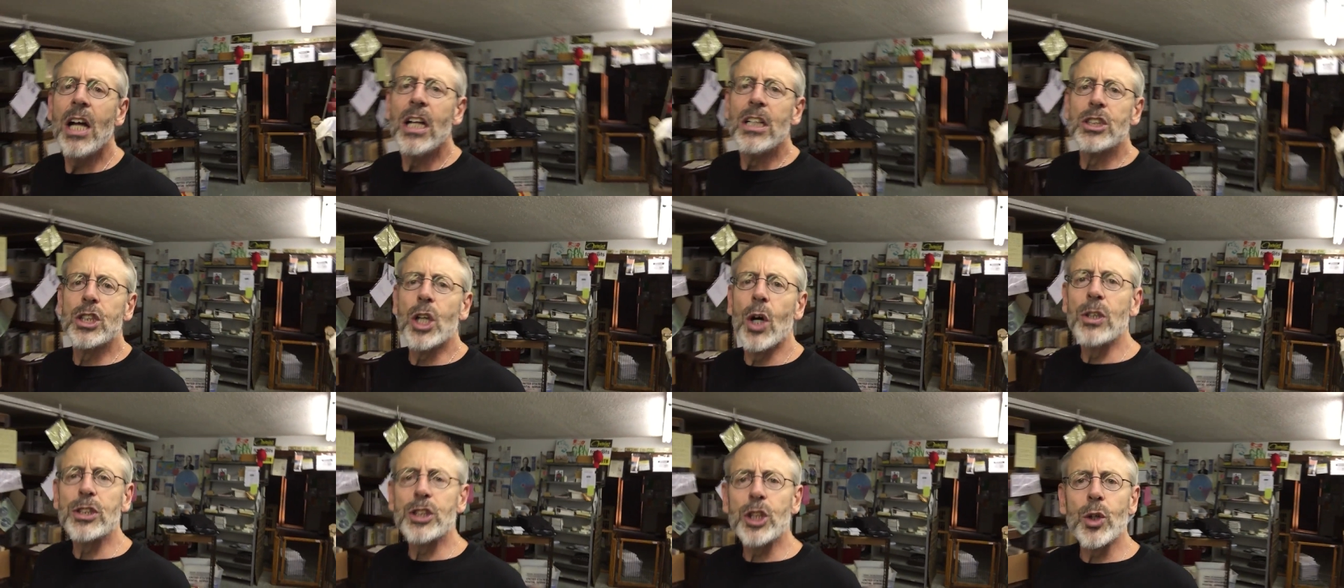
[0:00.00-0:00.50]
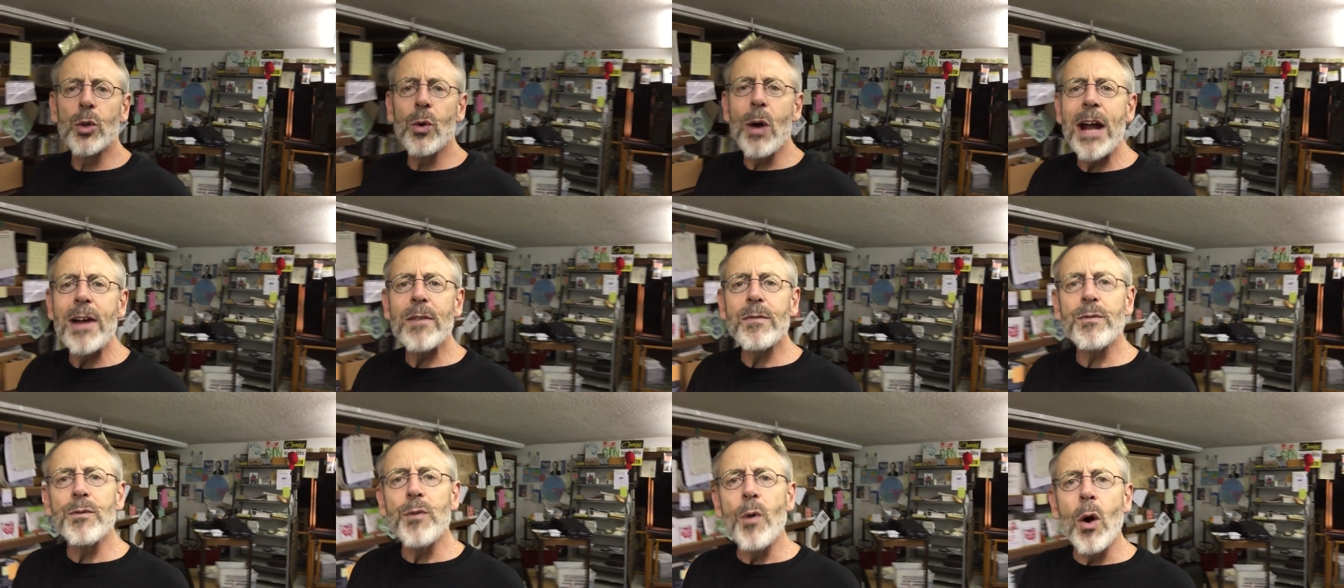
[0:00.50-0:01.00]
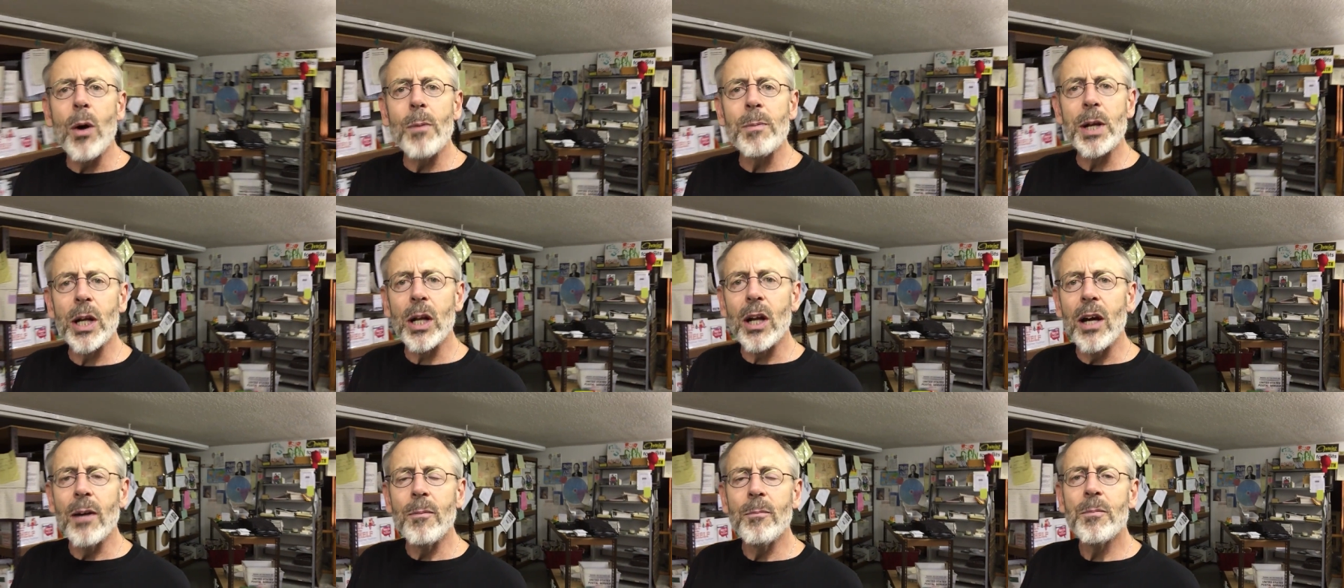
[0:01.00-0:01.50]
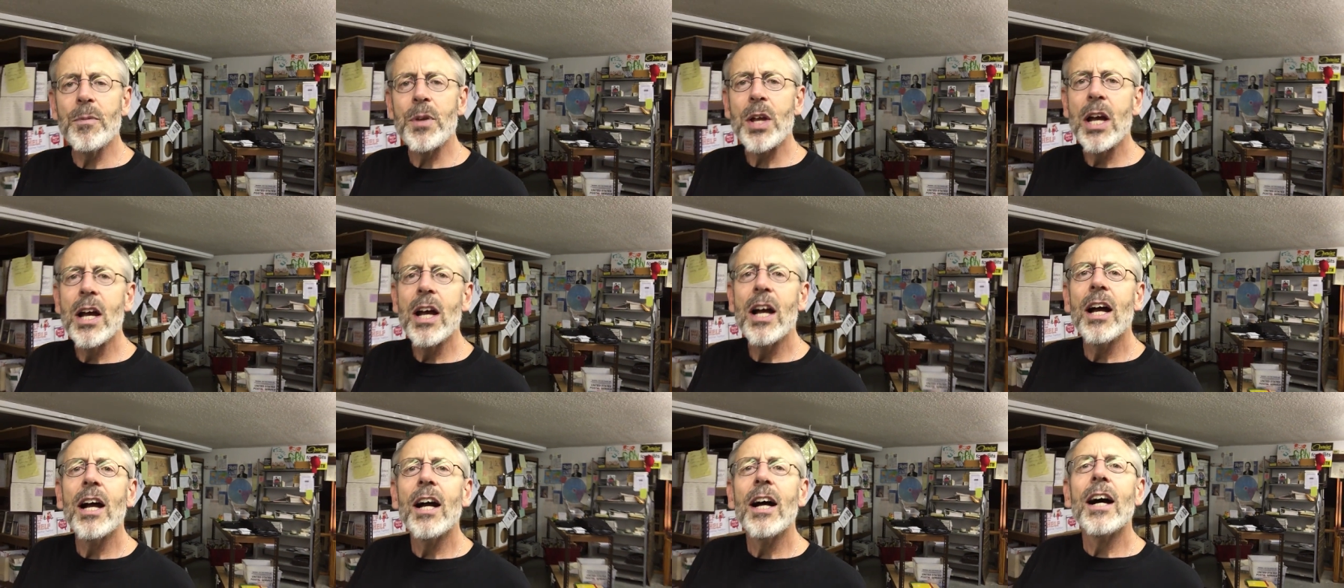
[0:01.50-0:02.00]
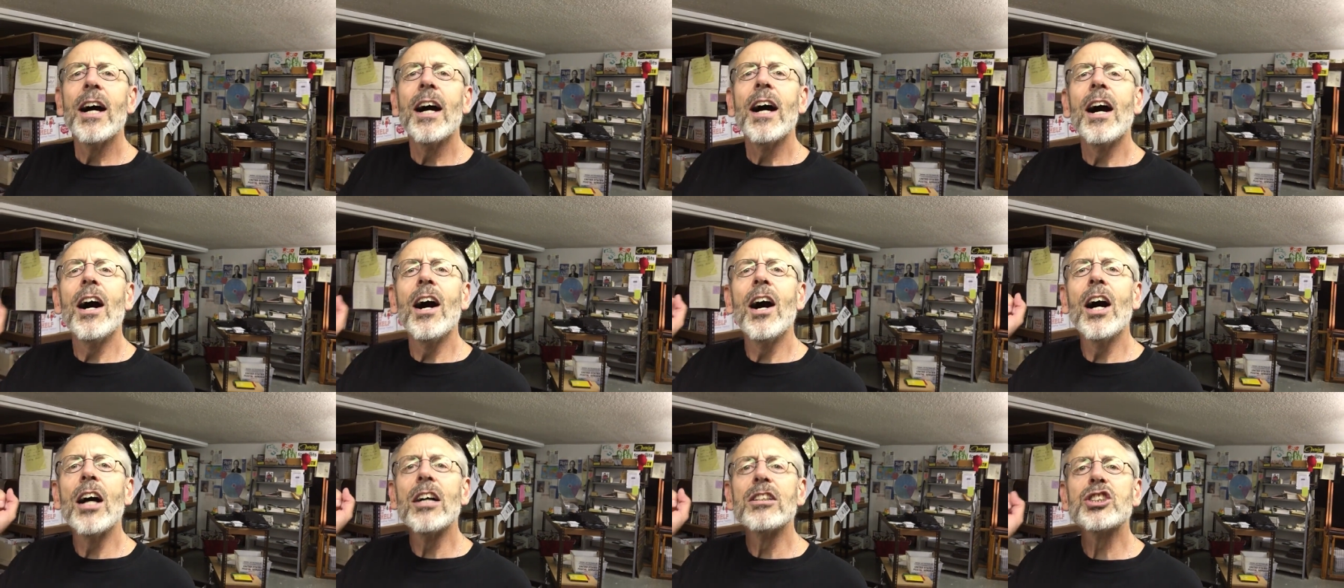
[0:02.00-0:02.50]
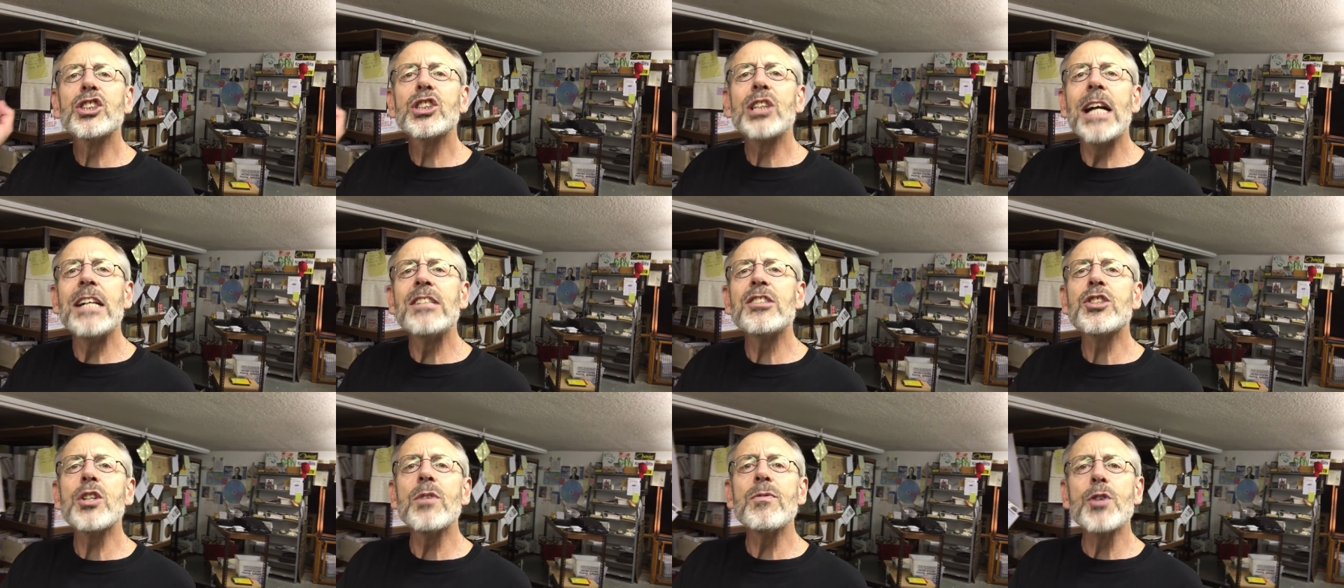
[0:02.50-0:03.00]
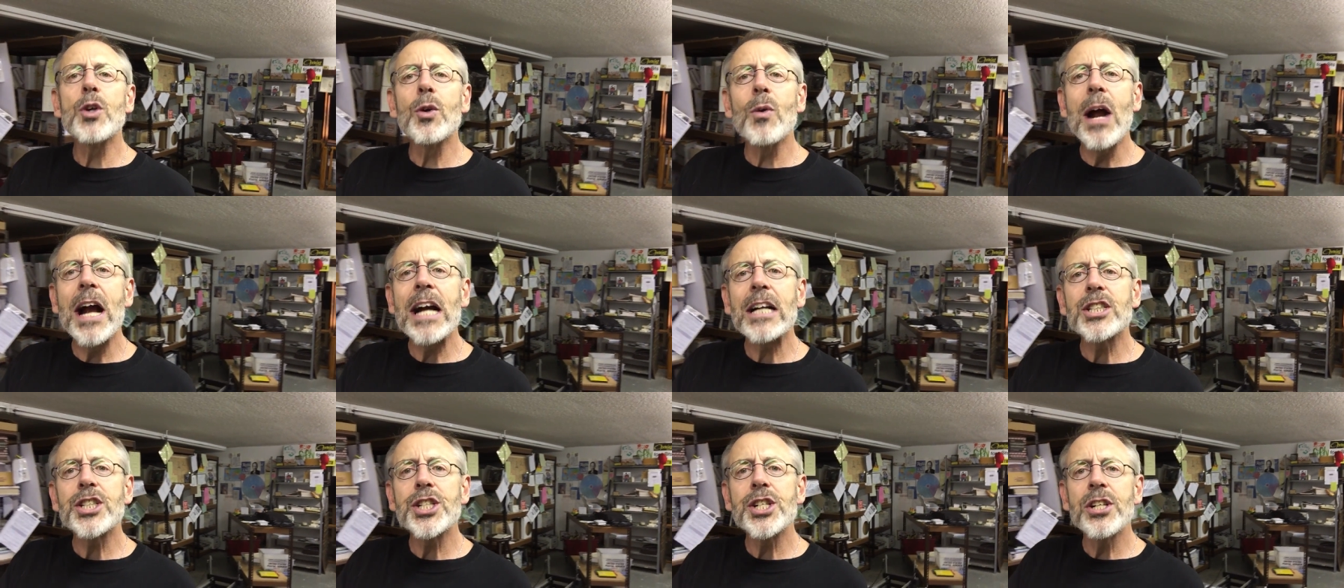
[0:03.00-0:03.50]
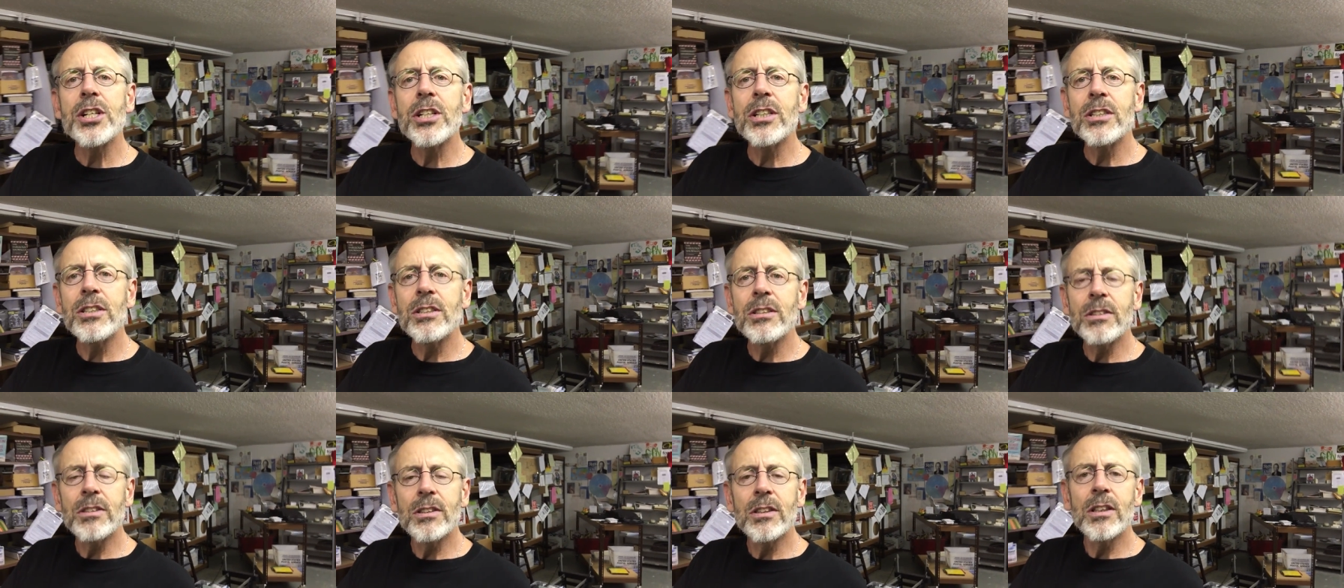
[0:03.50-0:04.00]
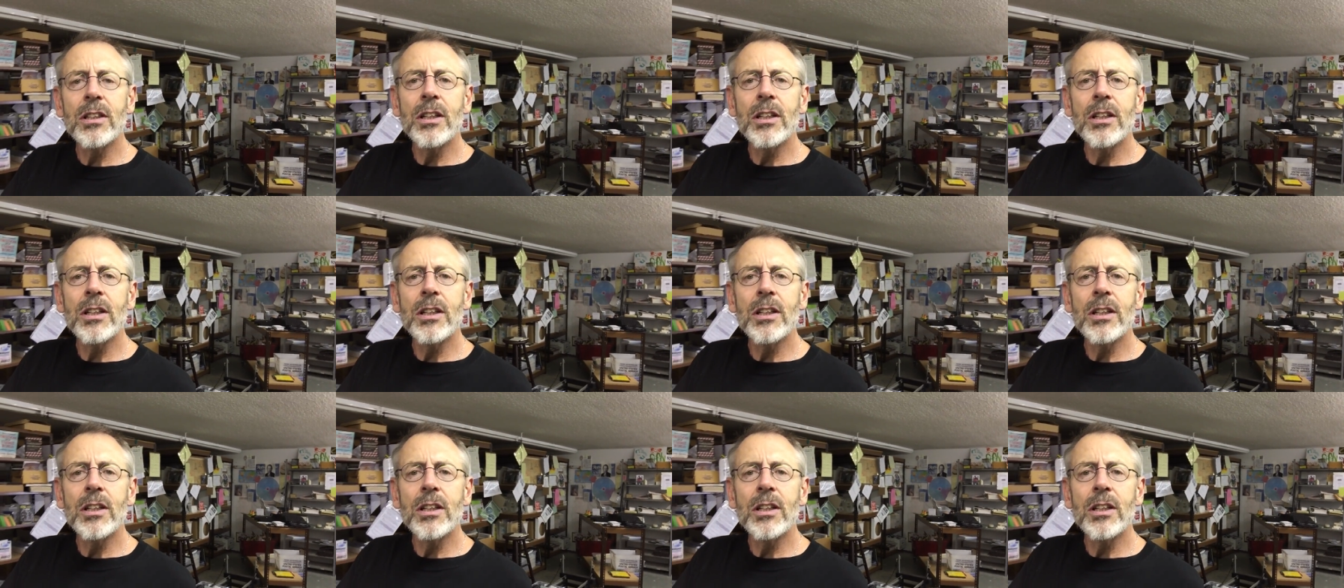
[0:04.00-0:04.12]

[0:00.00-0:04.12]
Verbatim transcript: So it's a great formula. Sense of direction.